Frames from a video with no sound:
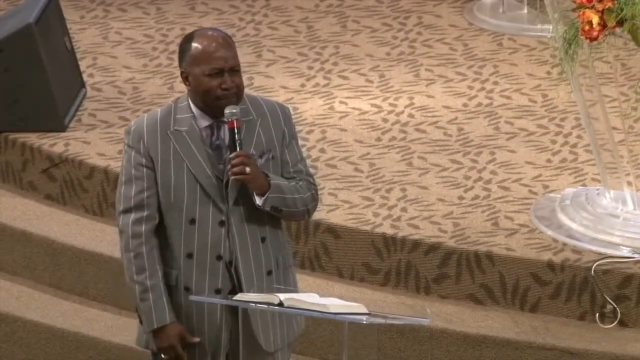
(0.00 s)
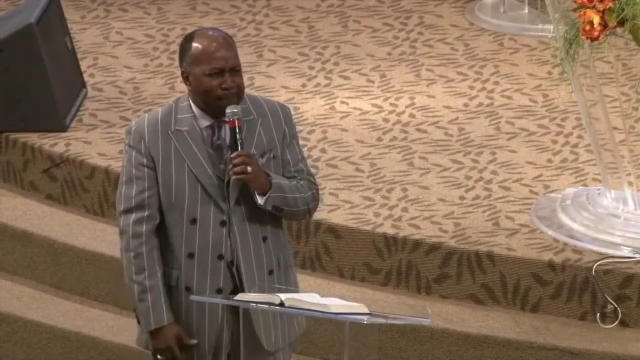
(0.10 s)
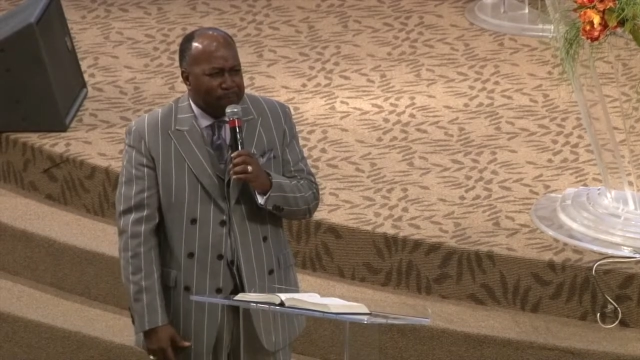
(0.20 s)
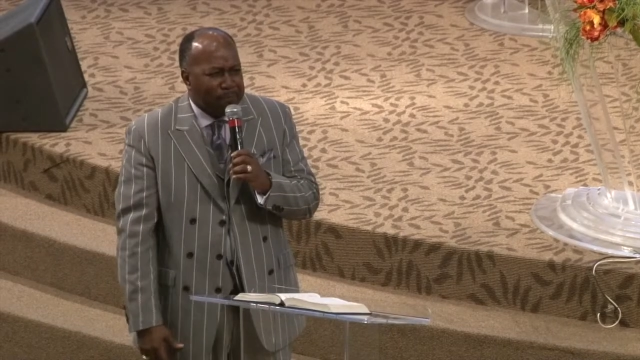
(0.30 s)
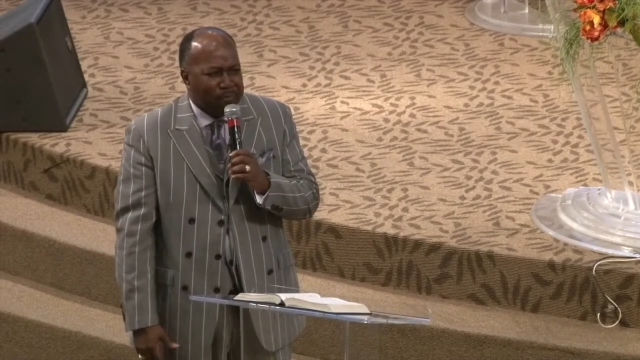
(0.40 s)

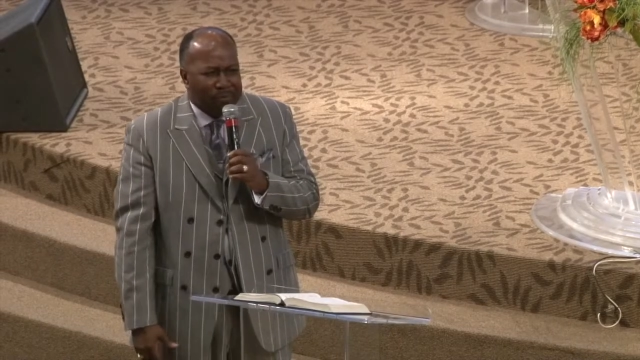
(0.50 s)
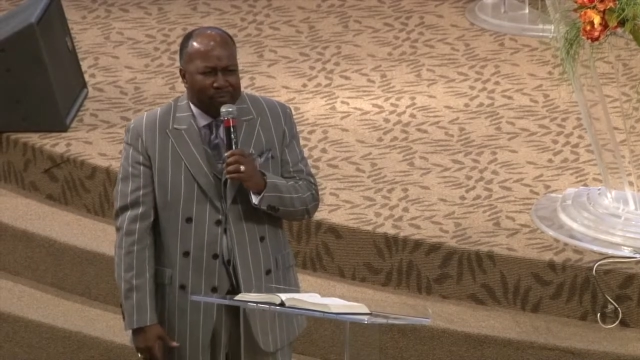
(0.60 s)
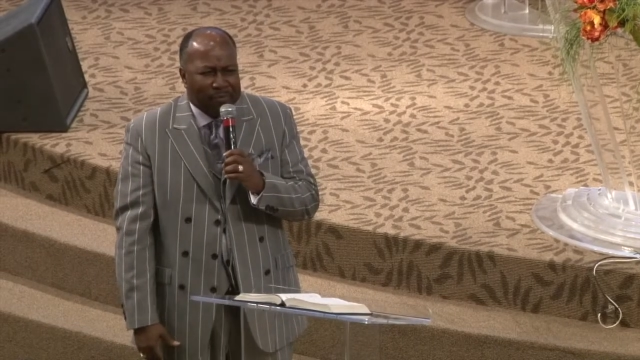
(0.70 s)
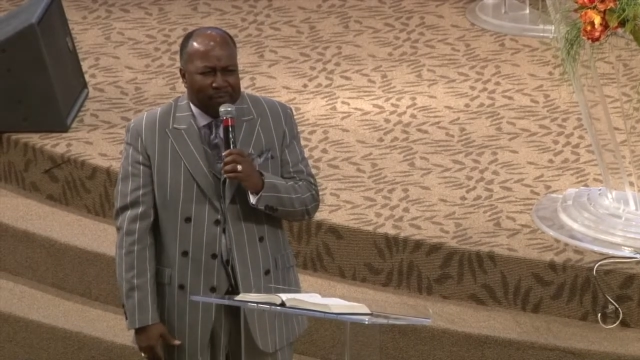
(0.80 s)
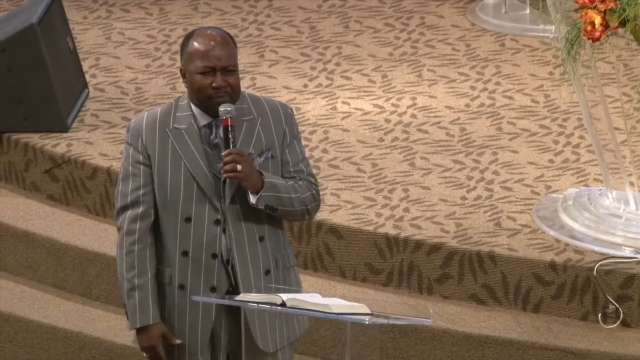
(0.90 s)

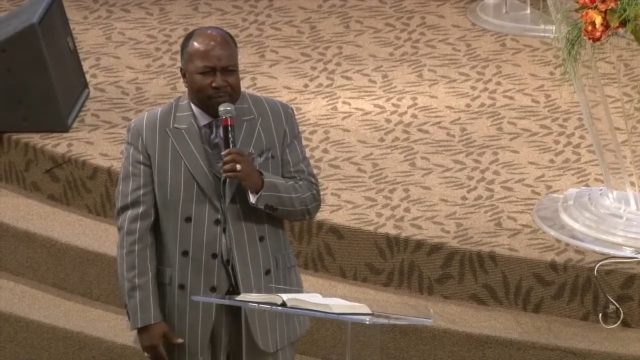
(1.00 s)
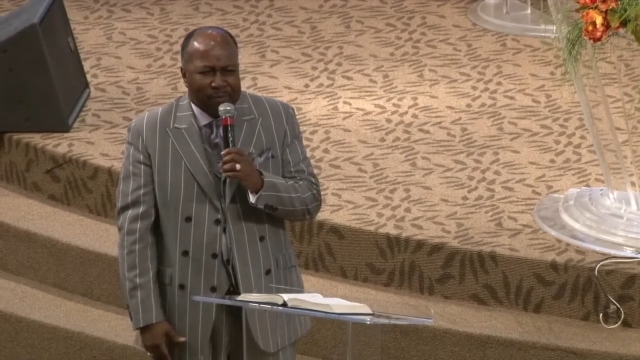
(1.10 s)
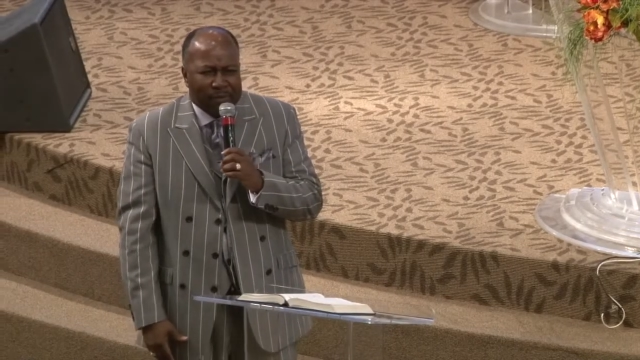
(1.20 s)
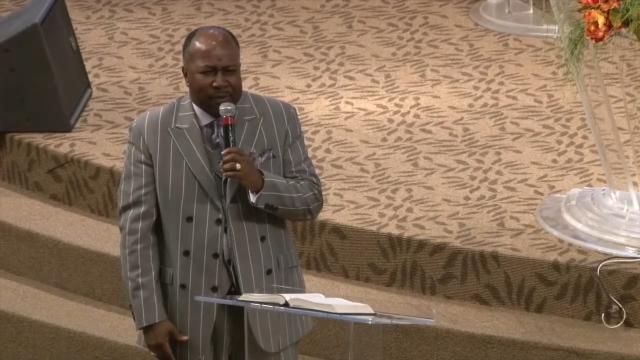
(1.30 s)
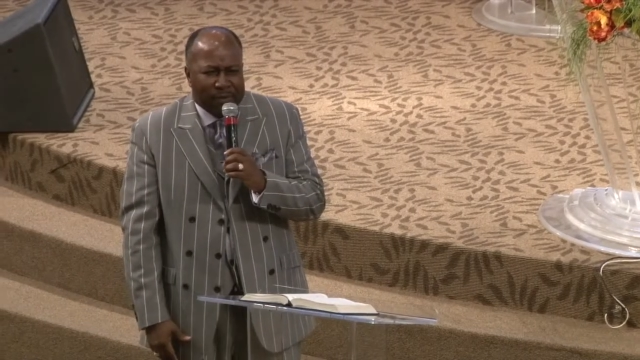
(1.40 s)

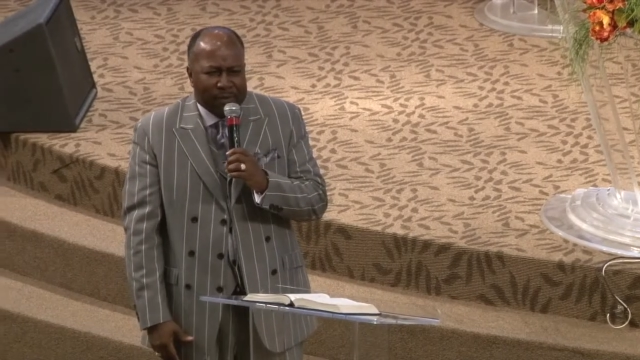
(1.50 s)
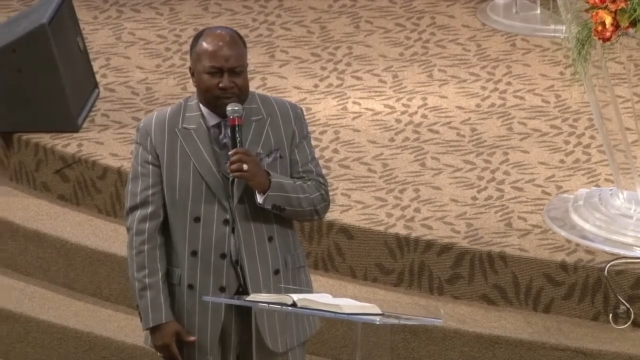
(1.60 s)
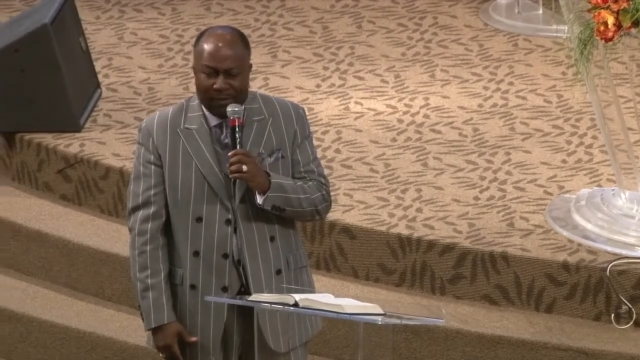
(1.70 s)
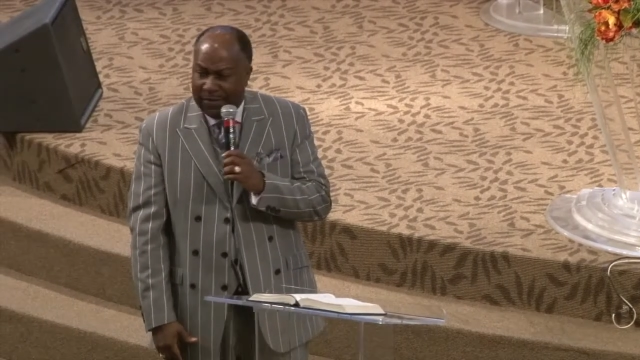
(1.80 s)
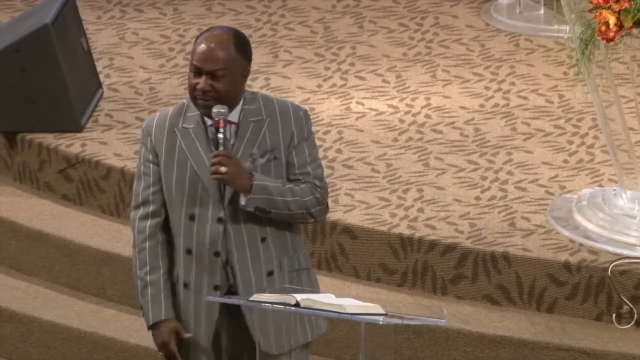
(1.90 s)

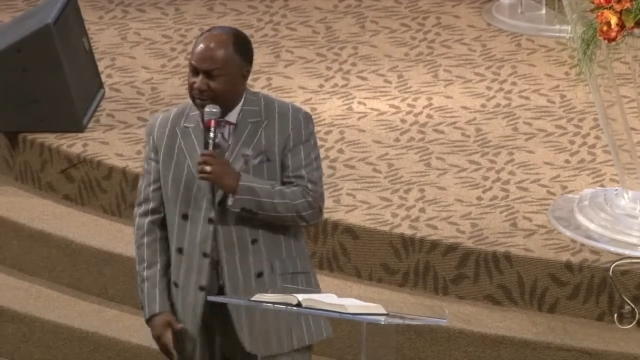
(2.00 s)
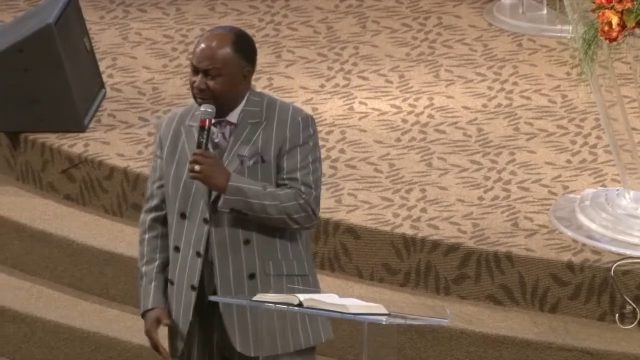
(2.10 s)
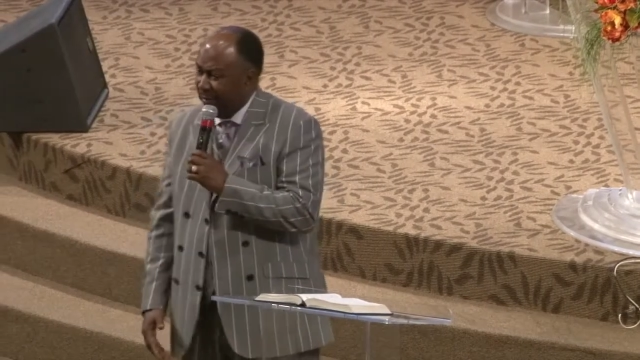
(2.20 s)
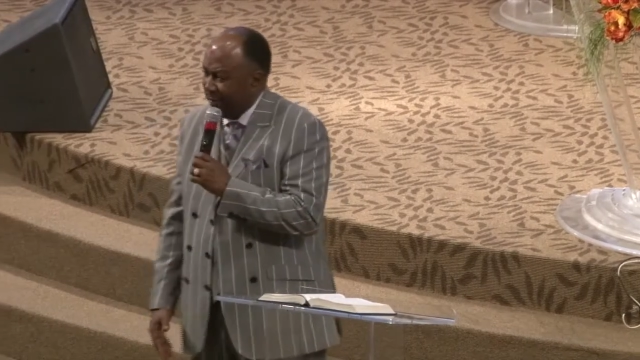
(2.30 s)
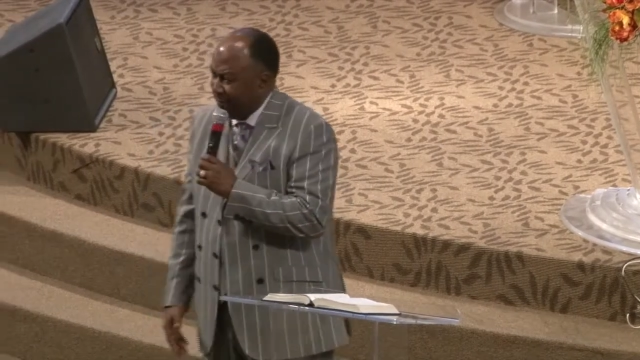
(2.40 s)

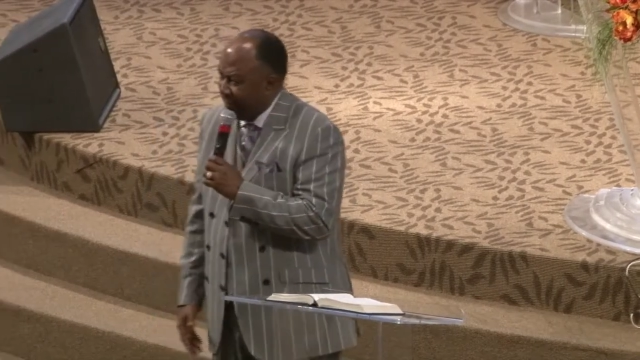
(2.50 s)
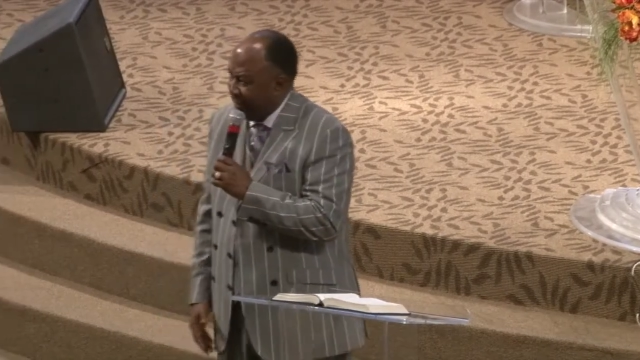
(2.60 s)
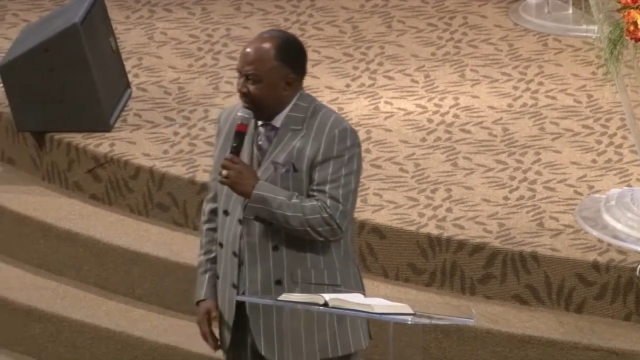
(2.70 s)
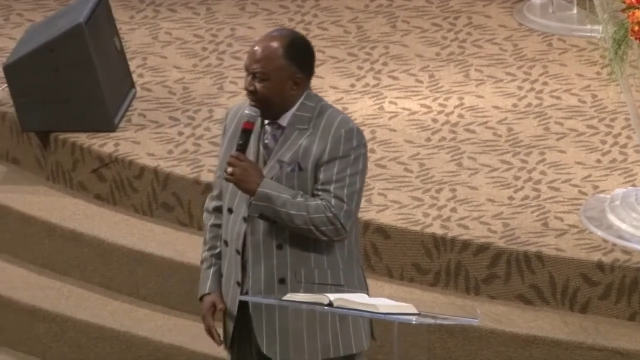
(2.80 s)
Nothing is said.